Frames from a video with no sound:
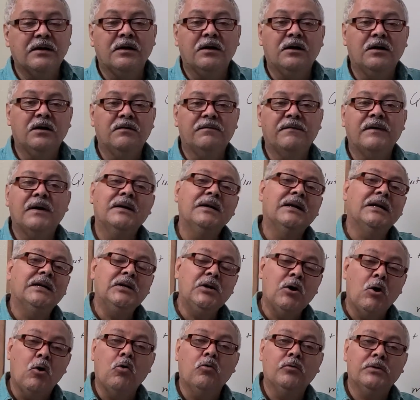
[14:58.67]
of an
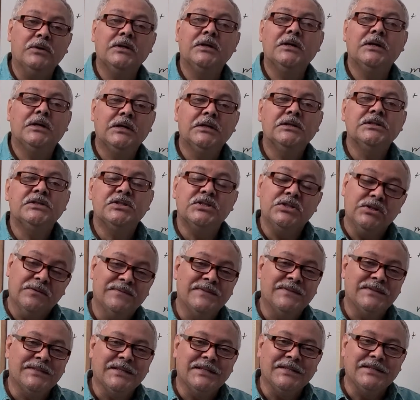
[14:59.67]
unknown
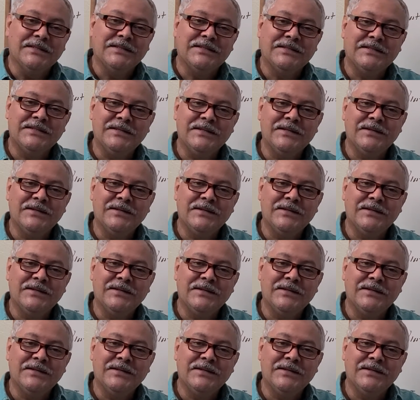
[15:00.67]
substance.